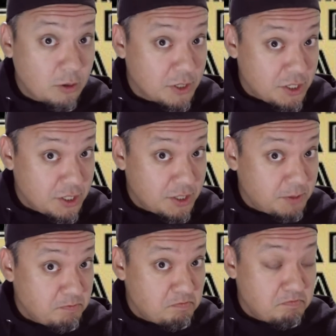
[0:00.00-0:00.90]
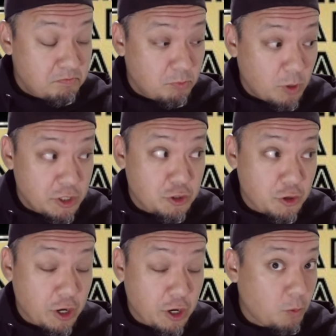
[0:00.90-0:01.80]
which is one
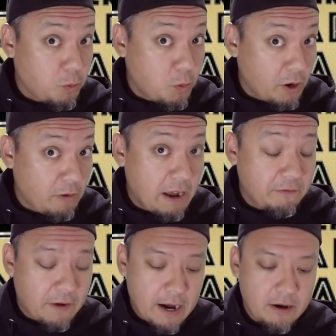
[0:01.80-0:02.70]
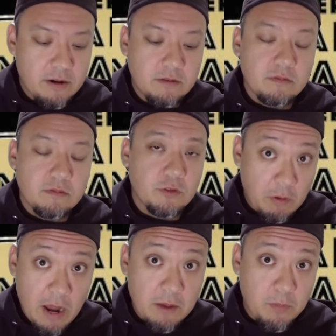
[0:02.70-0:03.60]
trigger, one round fired,
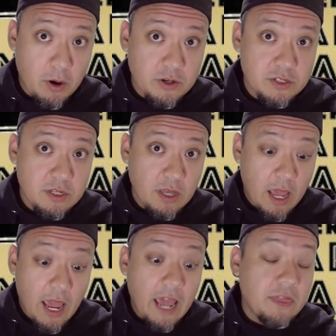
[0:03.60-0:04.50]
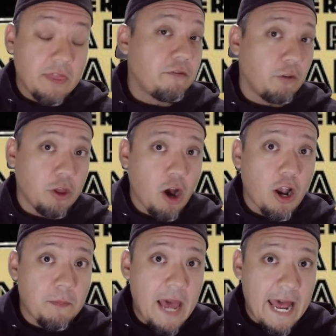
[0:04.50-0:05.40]
3-round burst, and then fully
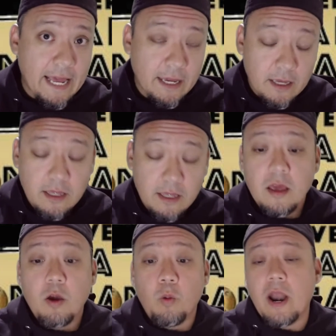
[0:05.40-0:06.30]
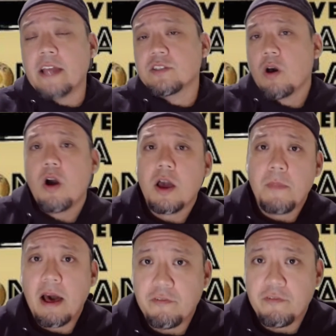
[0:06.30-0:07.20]
automatic, When I talk
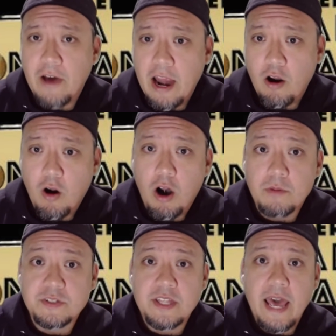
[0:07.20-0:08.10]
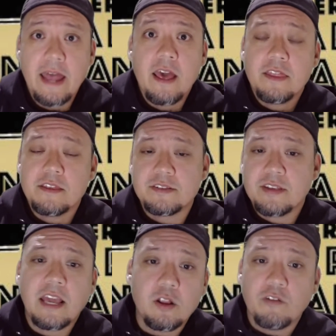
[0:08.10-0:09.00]
about firearms that the
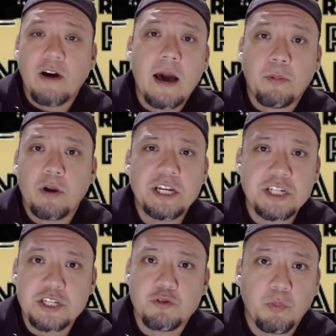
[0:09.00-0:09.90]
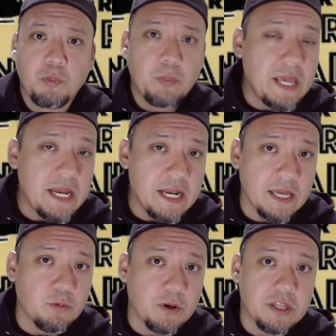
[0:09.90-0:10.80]
cycle of operation is
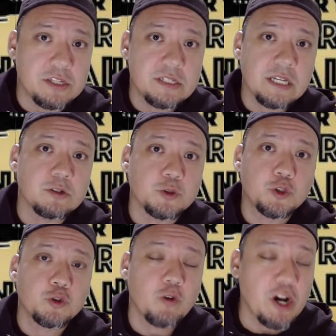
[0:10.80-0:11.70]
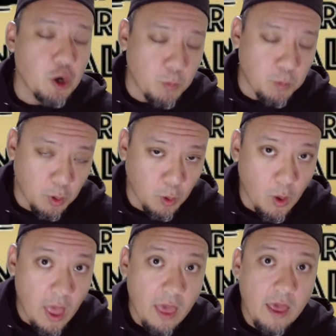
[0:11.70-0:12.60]
repeated with a single trigger
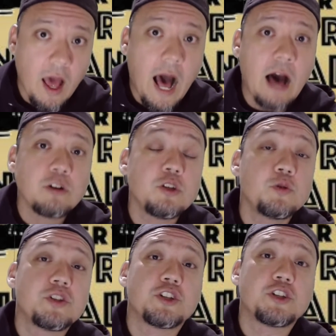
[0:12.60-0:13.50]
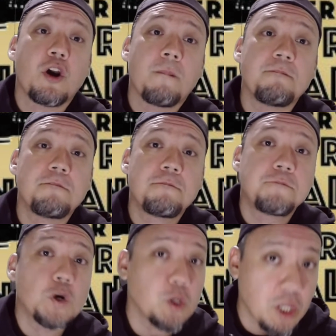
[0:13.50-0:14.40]
pull, I'll use the term
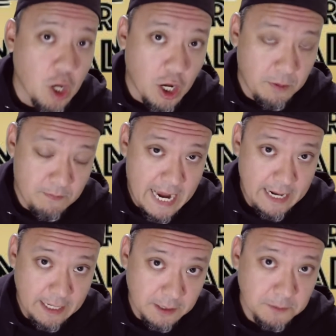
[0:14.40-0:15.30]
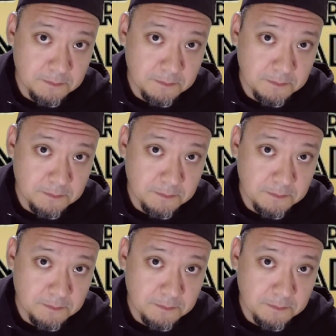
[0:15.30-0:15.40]
fully automatic,